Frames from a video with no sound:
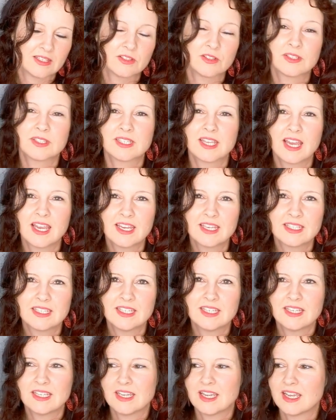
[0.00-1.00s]

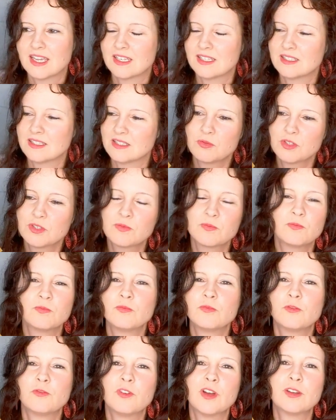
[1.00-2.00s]
society and just
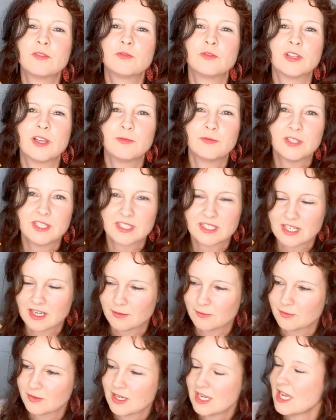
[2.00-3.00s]
fun, fluffy
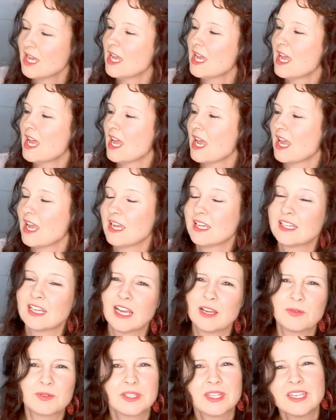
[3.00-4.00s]
stuff. And
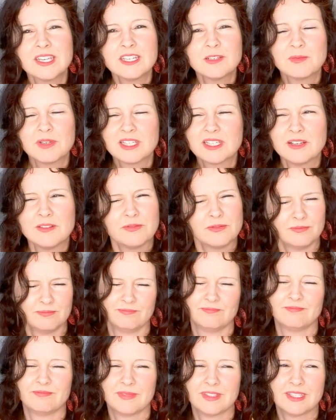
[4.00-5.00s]
I was thinking to myself,
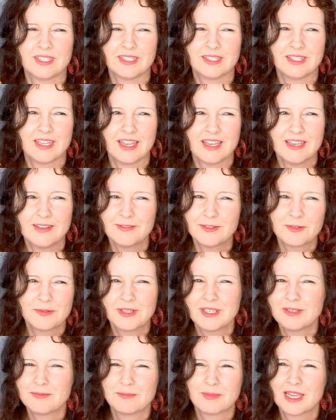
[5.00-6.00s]
did they ever
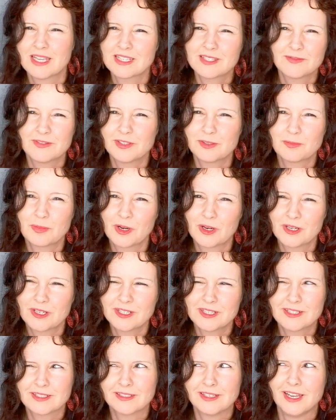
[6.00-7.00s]
read Mansfield
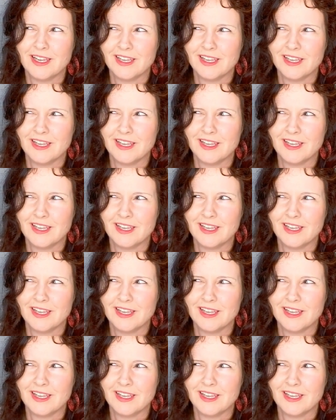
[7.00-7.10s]
Park?